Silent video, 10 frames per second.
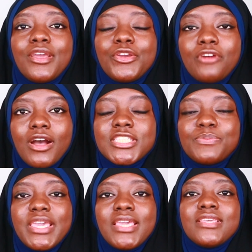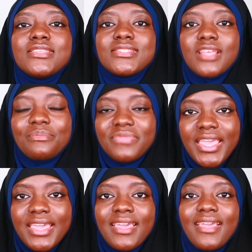grant me
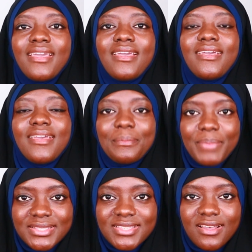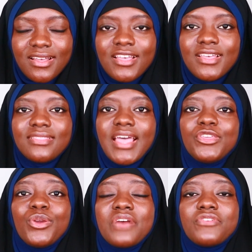something better.
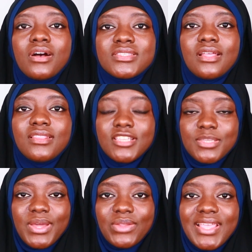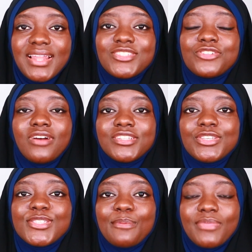That you have asked Allah subhanahu wa ta'ala to grant
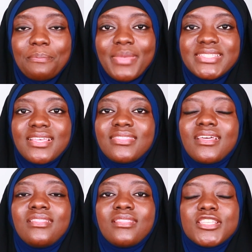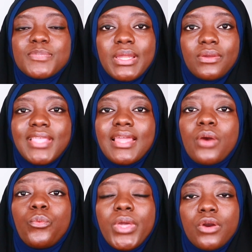you something better, and that Allah subhanahu wa
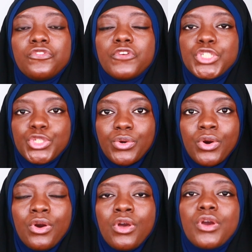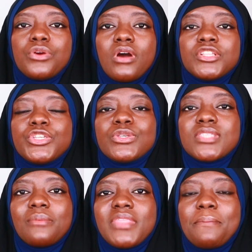ta'ala will for sure grant you
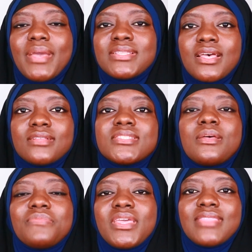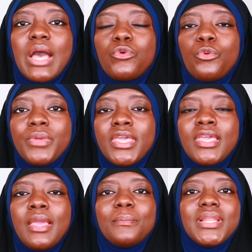something better and something that will
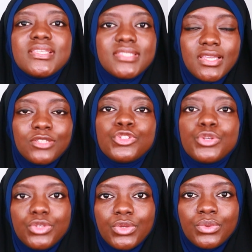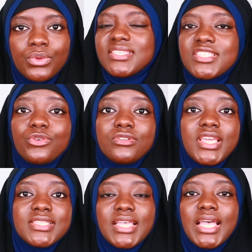be pleasing to you. It still
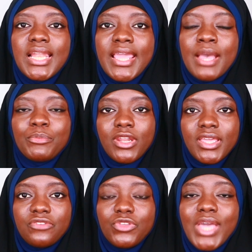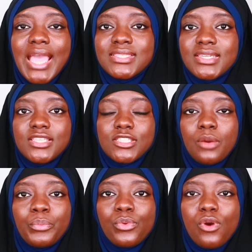isn't clear. I'm going to give you guys an
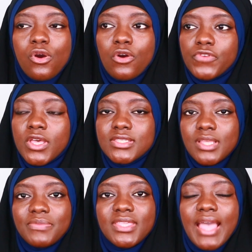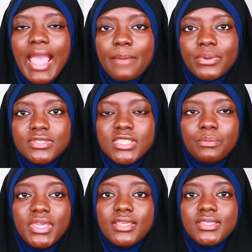example of something that happened to
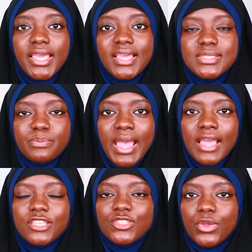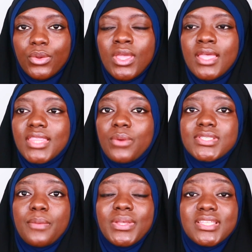me years back. So there
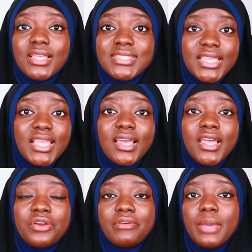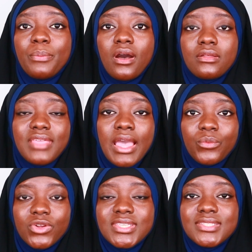was a particular career path that I
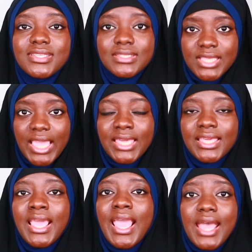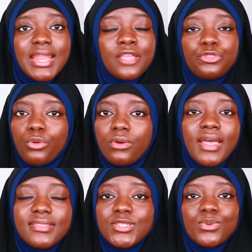wanted to take, and I thought
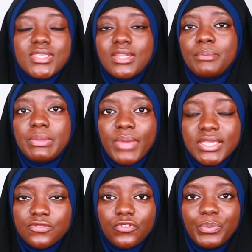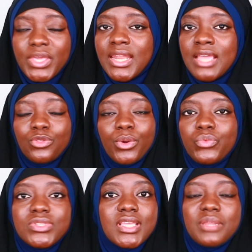that this was going to be best for me, and I thought it
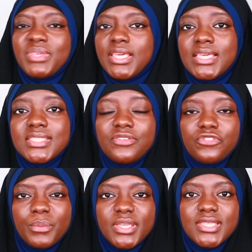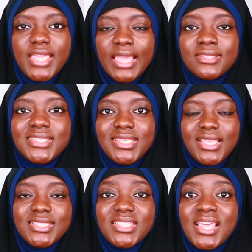was going to be easy for me to get into
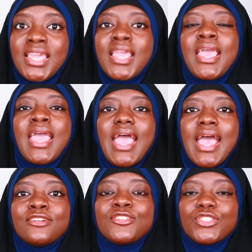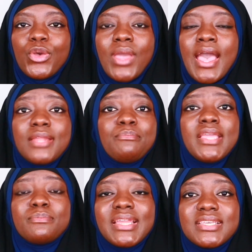this thing. And so I had
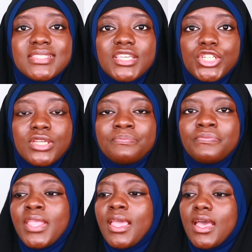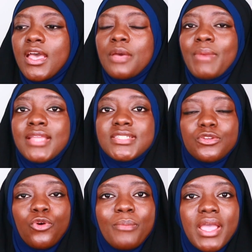made my decision. I did
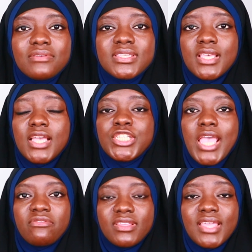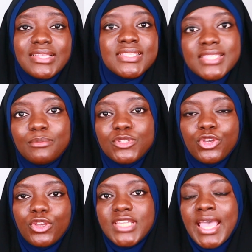all my research, everything seemed
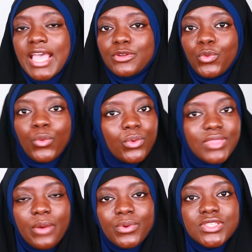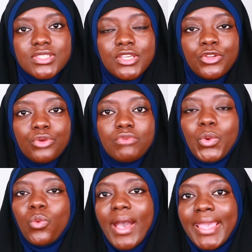good, I had all that was, you know,
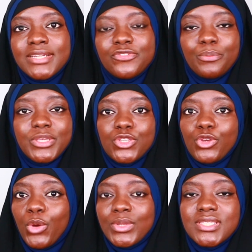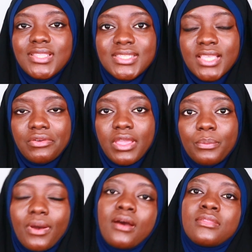required for me to go into this career
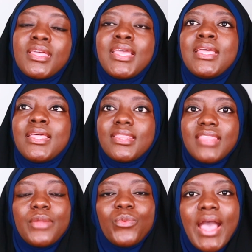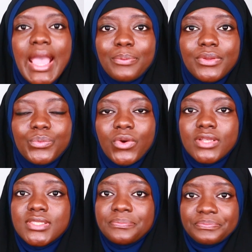path. Then what happened
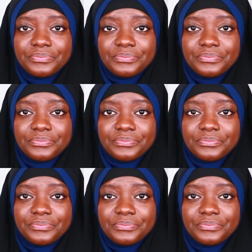was